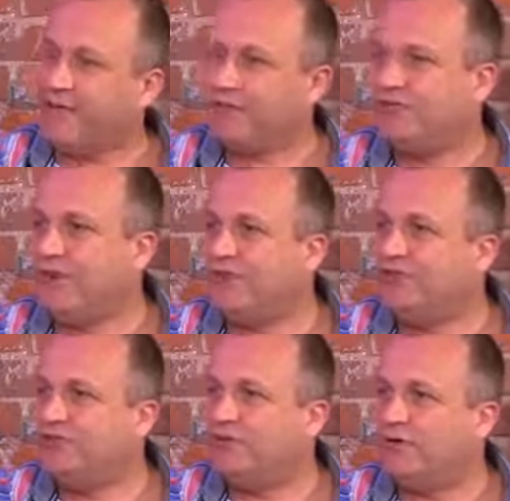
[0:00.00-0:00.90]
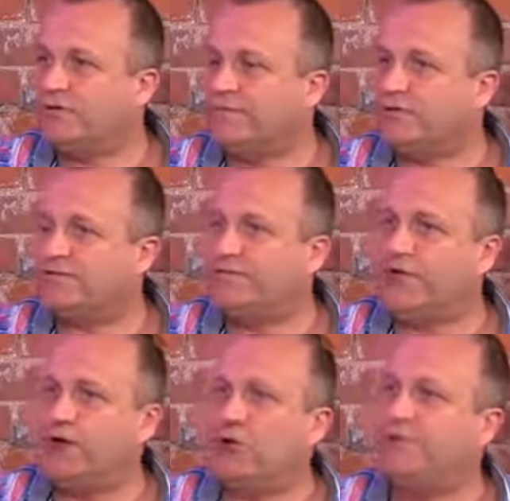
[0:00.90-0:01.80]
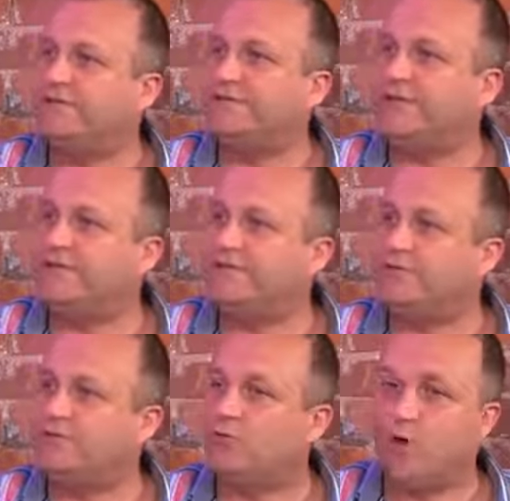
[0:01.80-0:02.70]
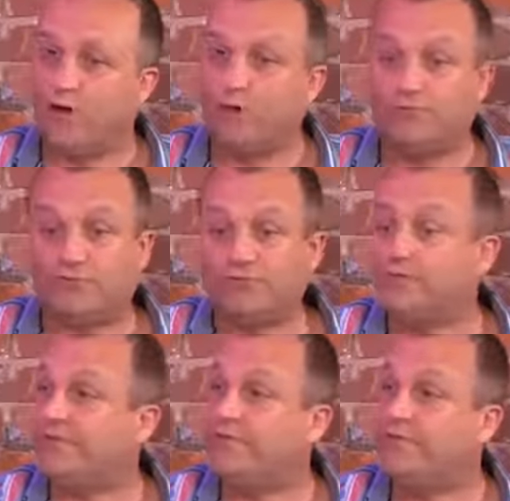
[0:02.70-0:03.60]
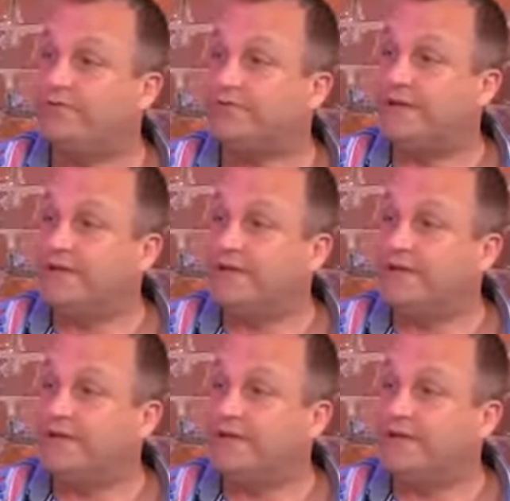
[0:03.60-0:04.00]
cracking jokes, because you've got a couple of seconds walking up to a group of youths.